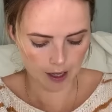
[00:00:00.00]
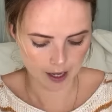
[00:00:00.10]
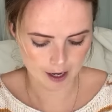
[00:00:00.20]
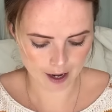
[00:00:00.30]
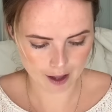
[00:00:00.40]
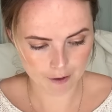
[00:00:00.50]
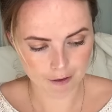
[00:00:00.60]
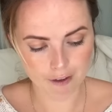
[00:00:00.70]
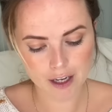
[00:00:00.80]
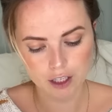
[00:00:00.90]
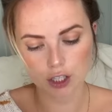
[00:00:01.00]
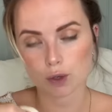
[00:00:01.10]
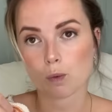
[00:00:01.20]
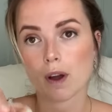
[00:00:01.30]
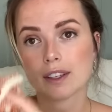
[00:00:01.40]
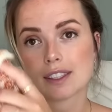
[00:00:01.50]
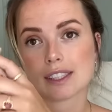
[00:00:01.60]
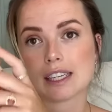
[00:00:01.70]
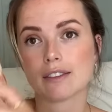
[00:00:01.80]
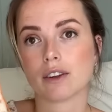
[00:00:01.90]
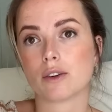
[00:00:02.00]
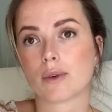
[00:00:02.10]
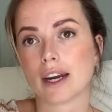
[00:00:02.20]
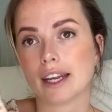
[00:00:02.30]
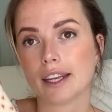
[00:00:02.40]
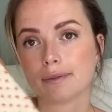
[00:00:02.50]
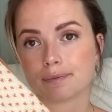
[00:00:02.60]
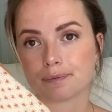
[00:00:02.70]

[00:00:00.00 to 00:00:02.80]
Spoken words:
And I have finished one sleeve already,